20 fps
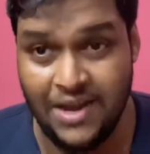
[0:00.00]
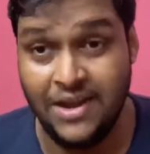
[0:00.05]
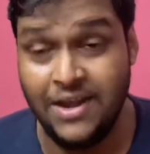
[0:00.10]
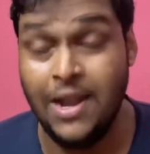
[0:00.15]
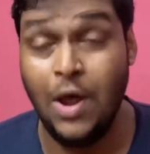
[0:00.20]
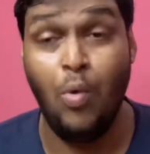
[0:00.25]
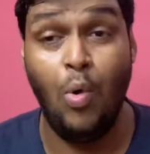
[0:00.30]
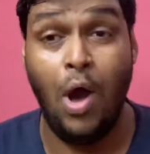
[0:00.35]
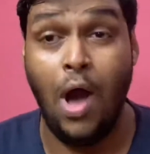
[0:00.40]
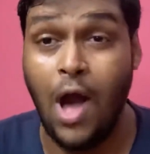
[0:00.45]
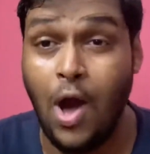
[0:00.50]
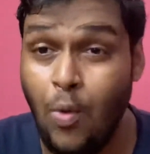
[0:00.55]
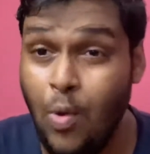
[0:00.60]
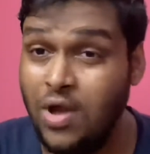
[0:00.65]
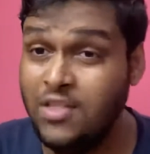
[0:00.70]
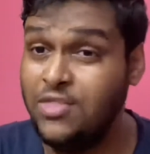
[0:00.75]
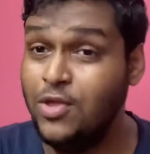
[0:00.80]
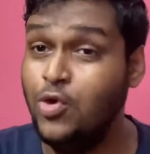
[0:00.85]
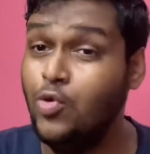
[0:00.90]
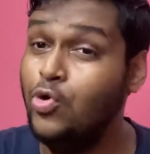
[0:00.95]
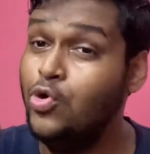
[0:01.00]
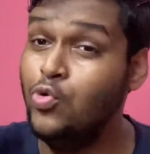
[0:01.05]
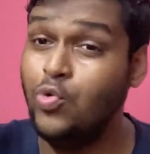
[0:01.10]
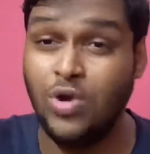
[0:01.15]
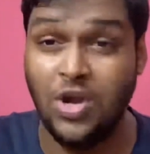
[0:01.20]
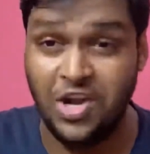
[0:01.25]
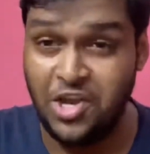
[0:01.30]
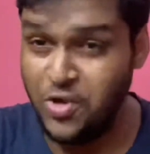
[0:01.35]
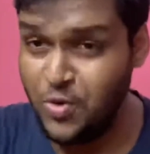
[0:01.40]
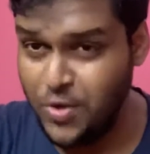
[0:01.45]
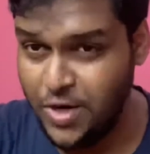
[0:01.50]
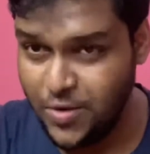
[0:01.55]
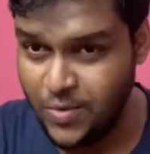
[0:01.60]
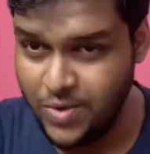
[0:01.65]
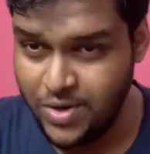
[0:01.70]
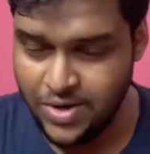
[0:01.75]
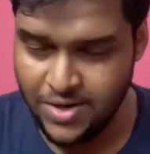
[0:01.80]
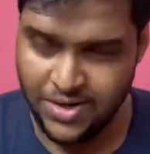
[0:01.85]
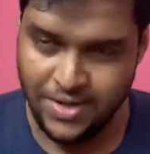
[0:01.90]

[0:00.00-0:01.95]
Now, how are they going to cut you down?